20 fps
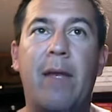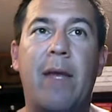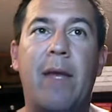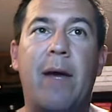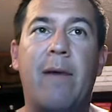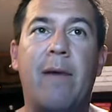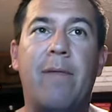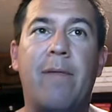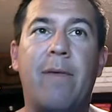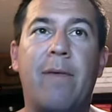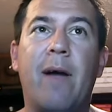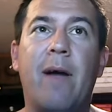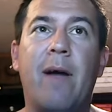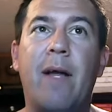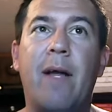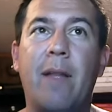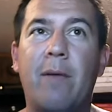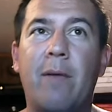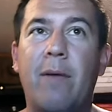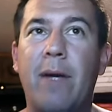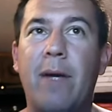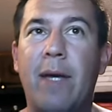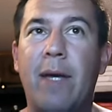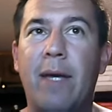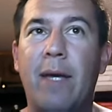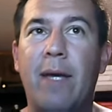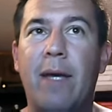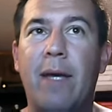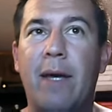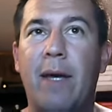Now, for
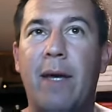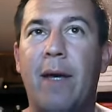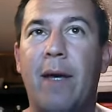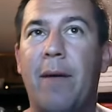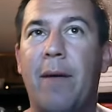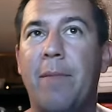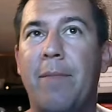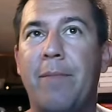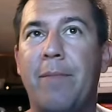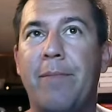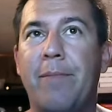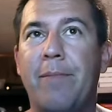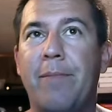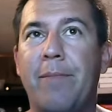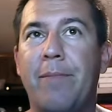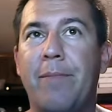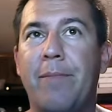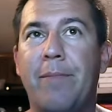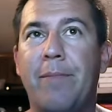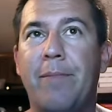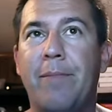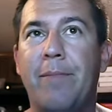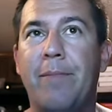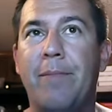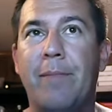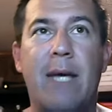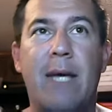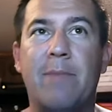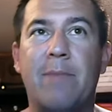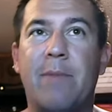Holloway, his
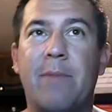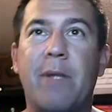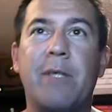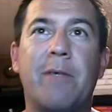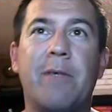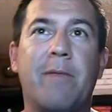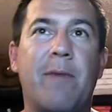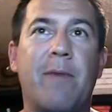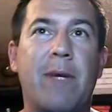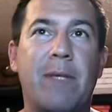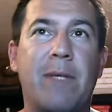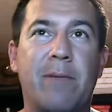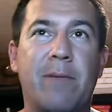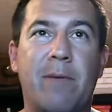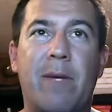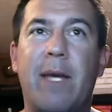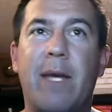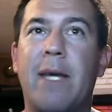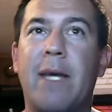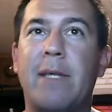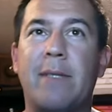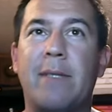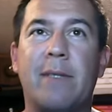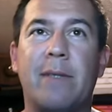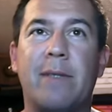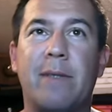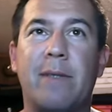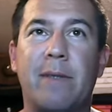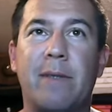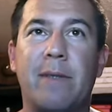last bunch of fights were
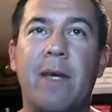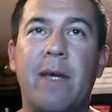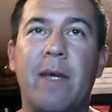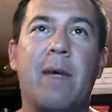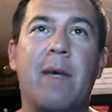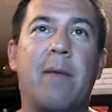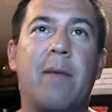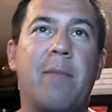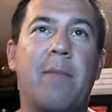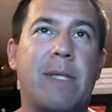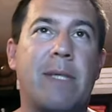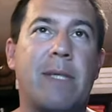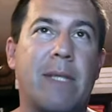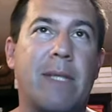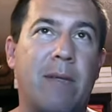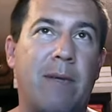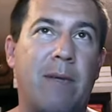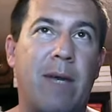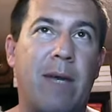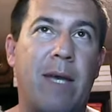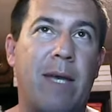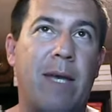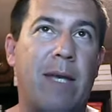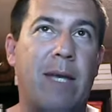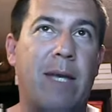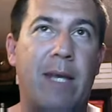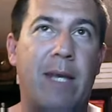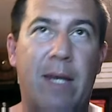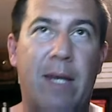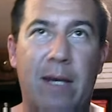canceled, missing
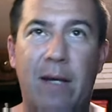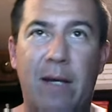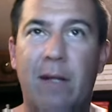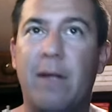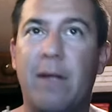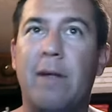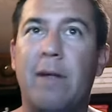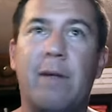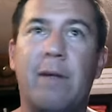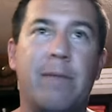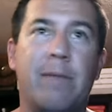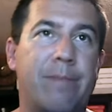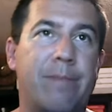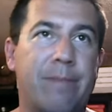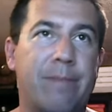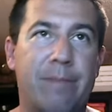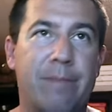weight, getting hurt.